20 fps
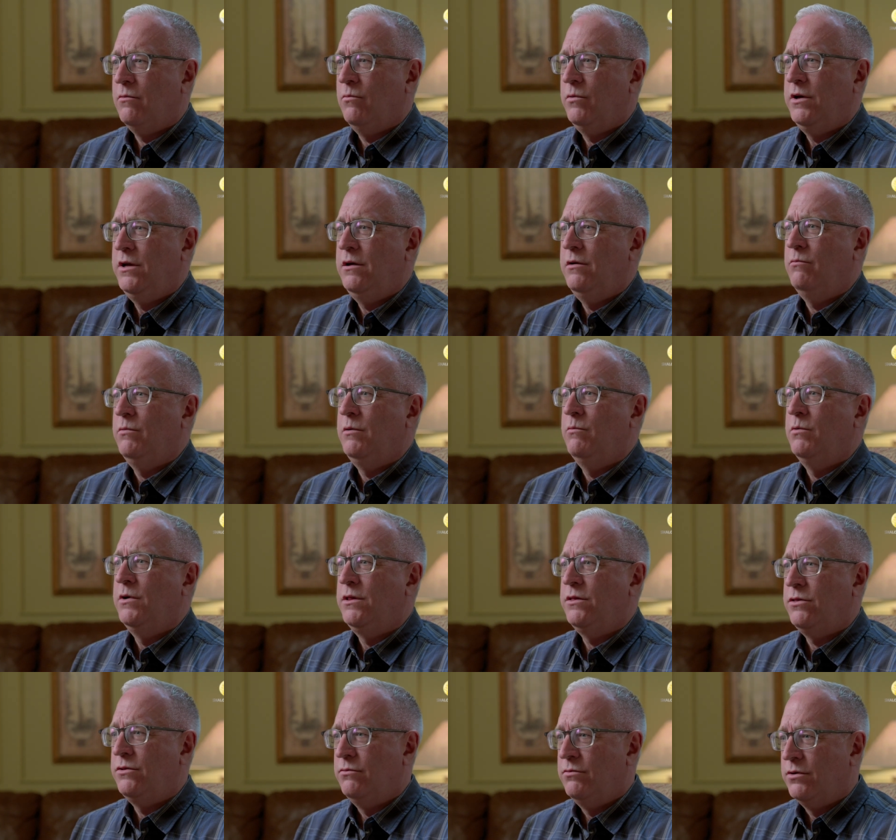we we
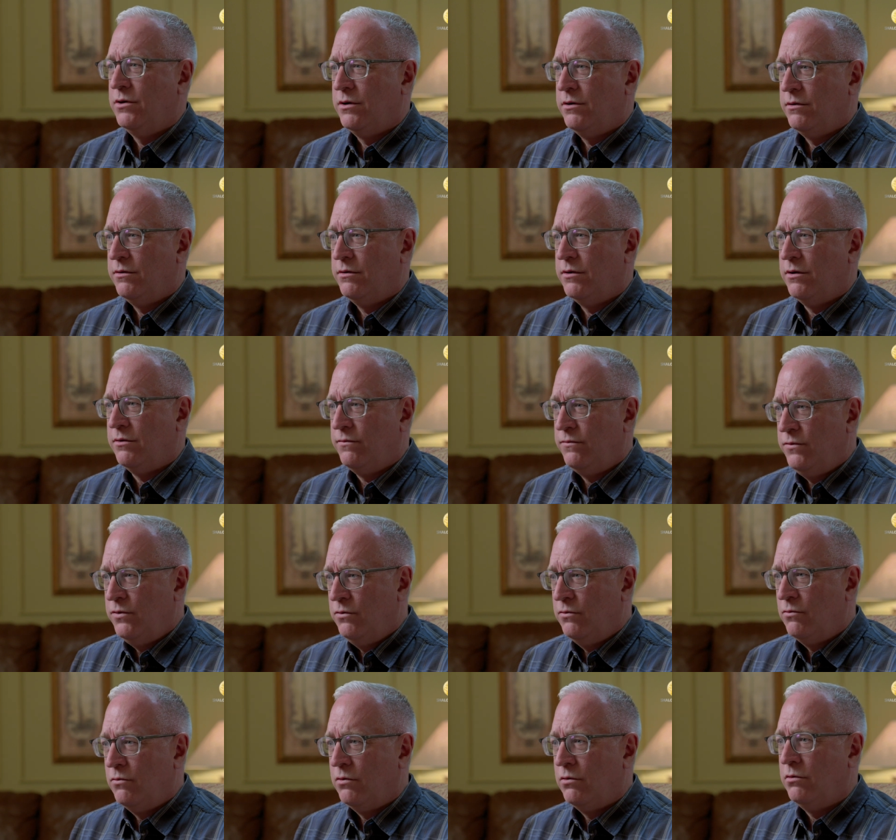went through a, a
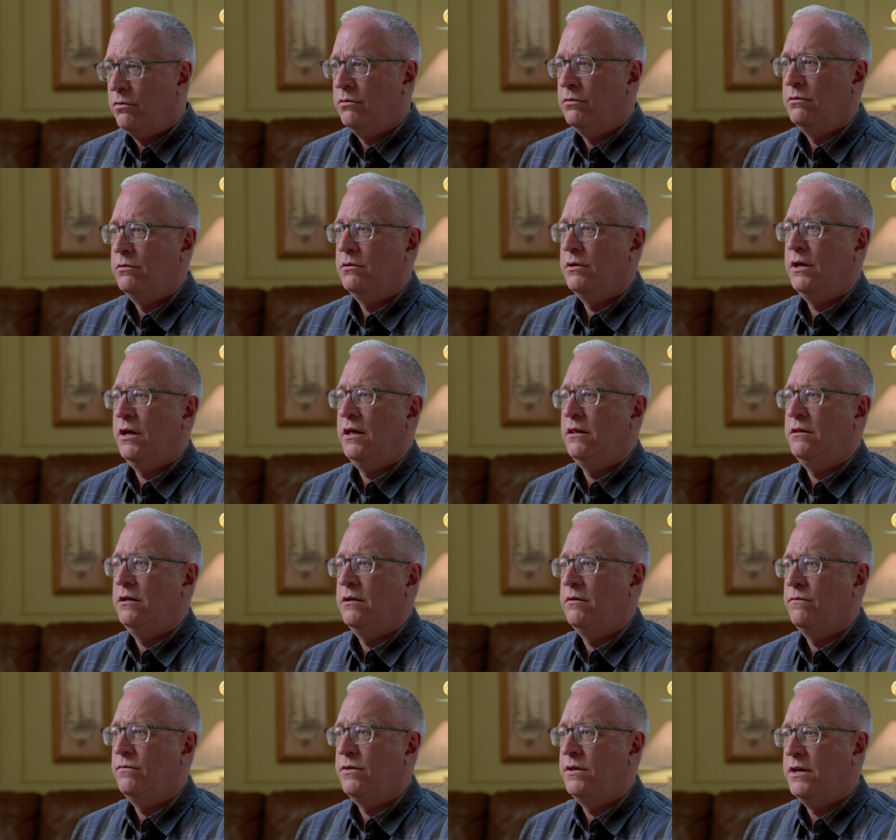funeral, and
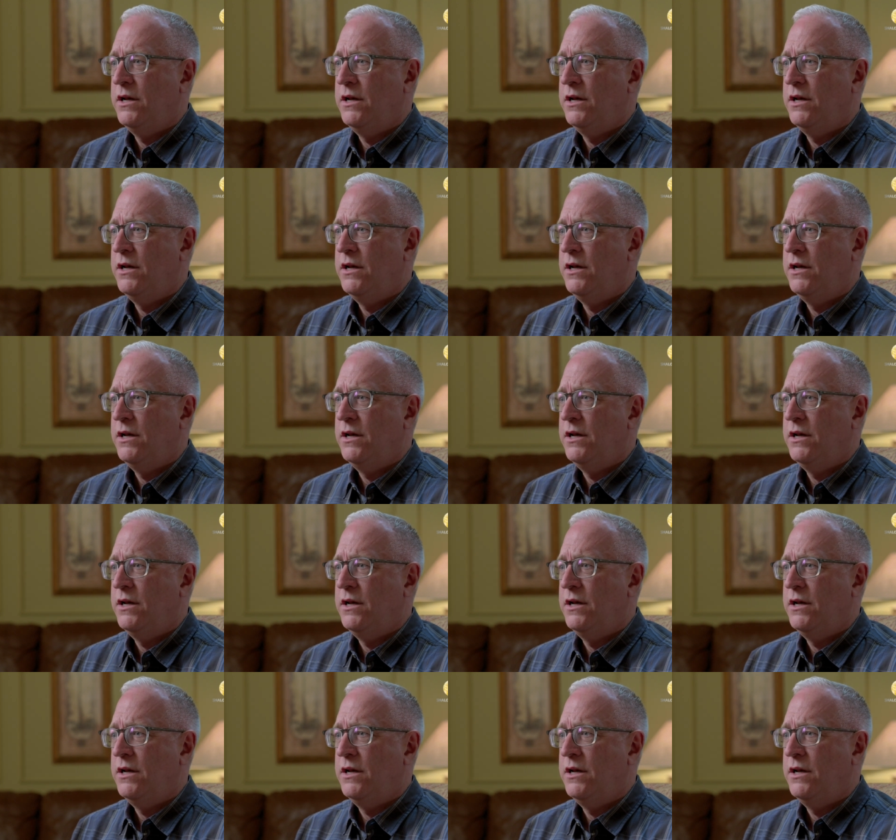then for the